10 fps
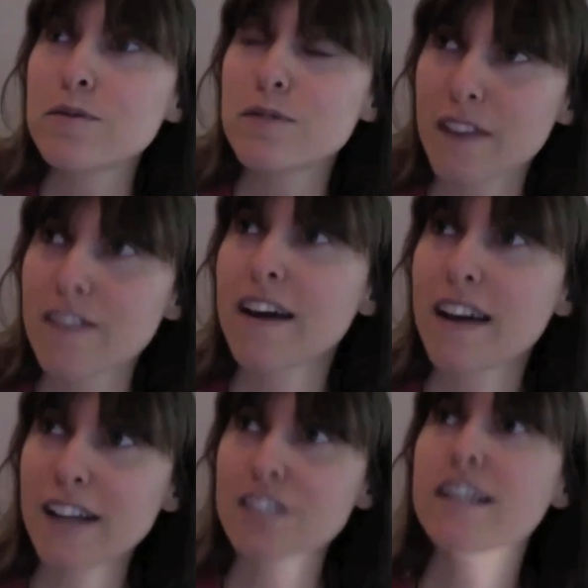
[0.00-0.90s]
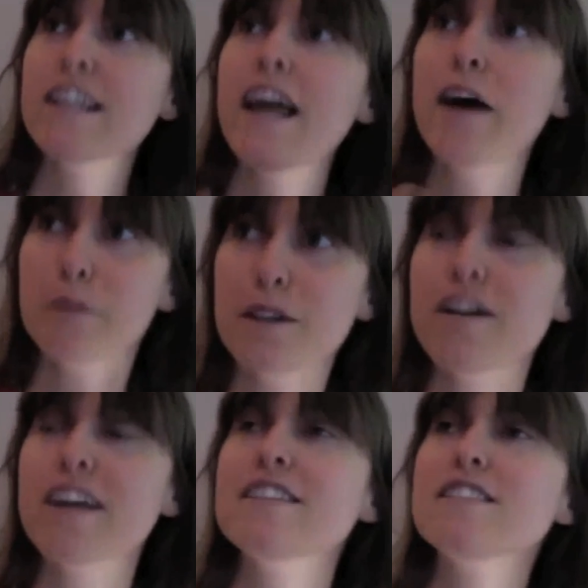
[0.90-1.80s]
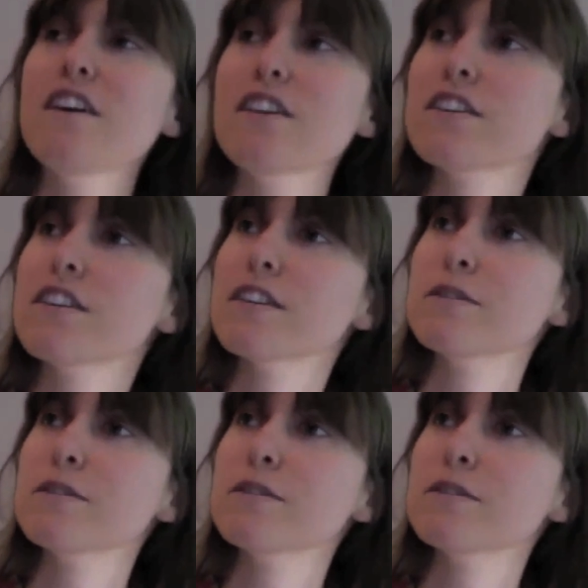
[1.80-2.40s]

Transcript: that they actually allowed me to write this article.